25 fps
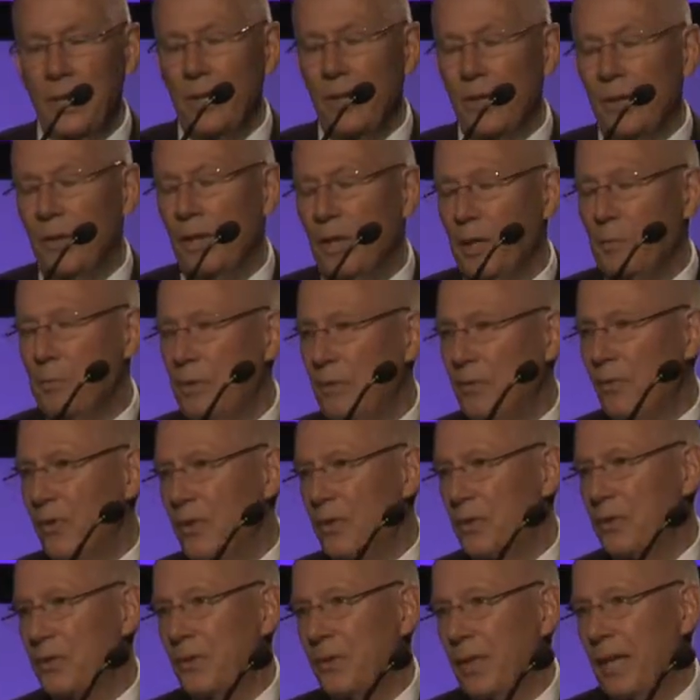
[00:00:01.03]
Well, let me
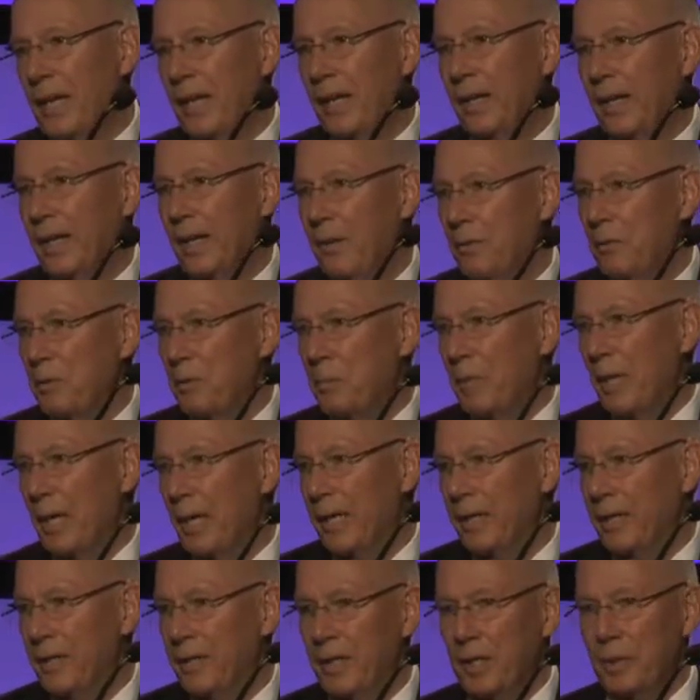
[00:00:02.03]
first thank
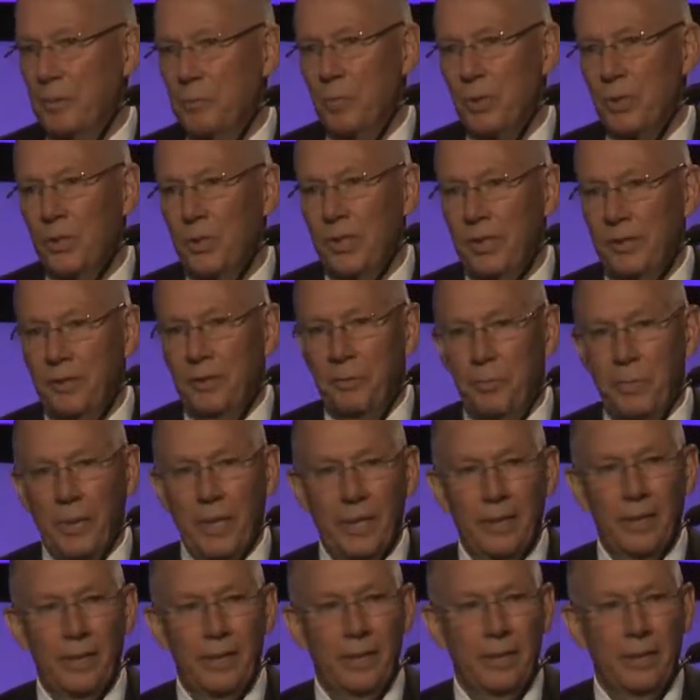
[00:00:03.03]
everybody that
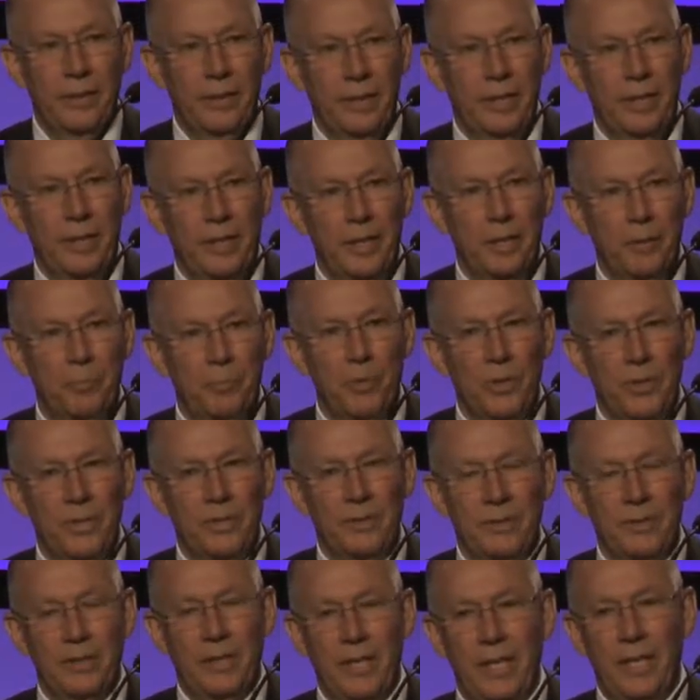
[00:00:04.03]
participated in the
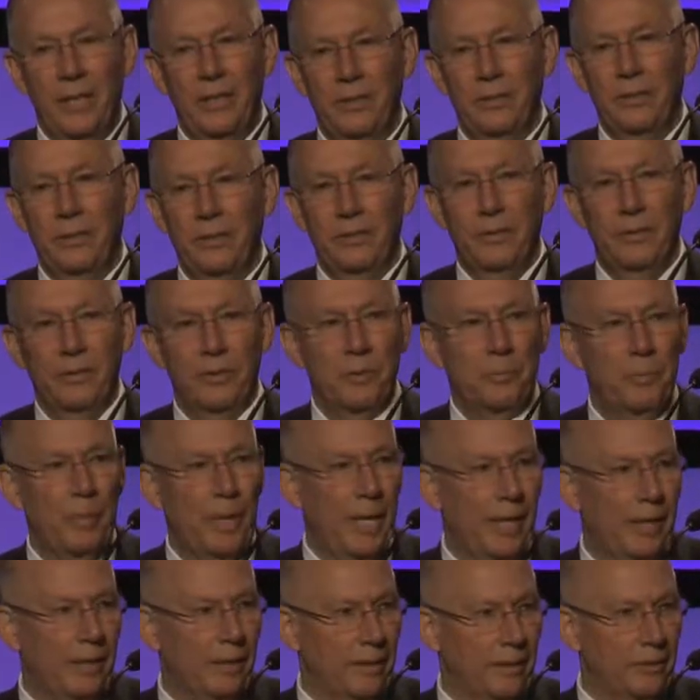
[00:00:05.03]
presentations and the
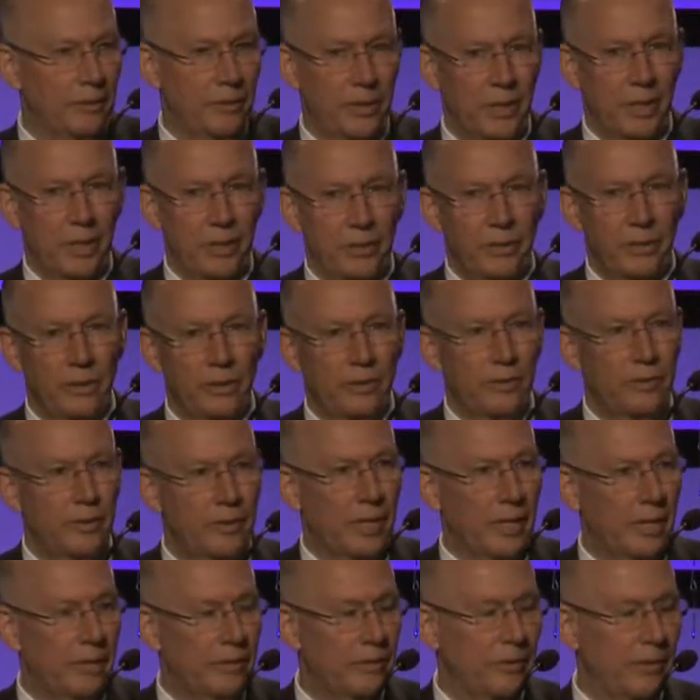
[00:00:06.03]
panel discussions
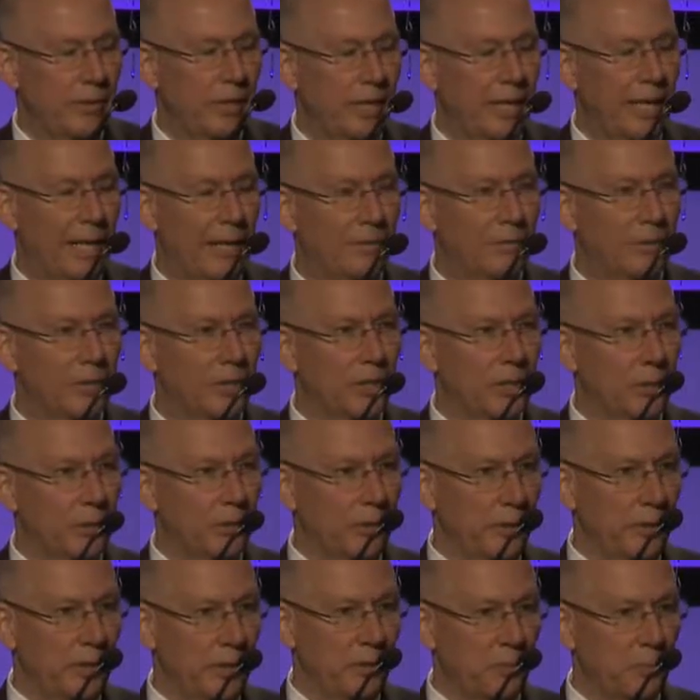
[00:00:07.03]
yesterday afternoon
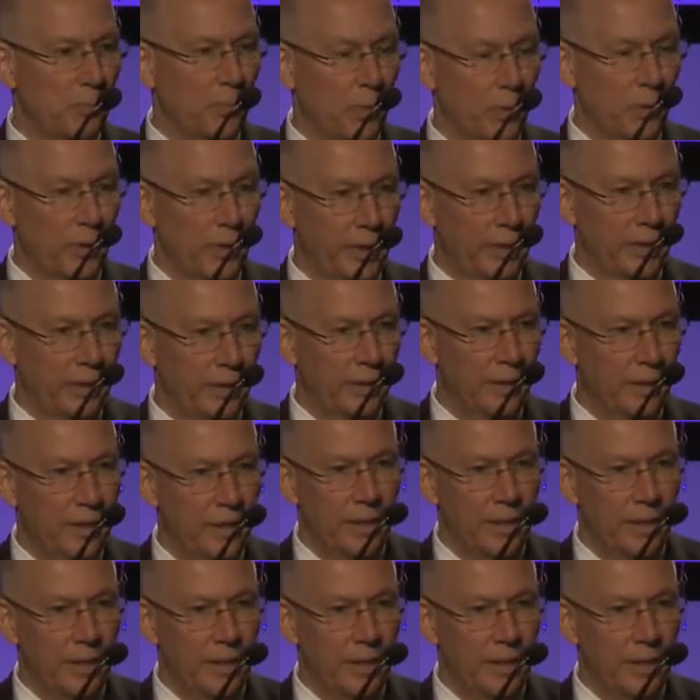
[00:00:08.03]
and this morning.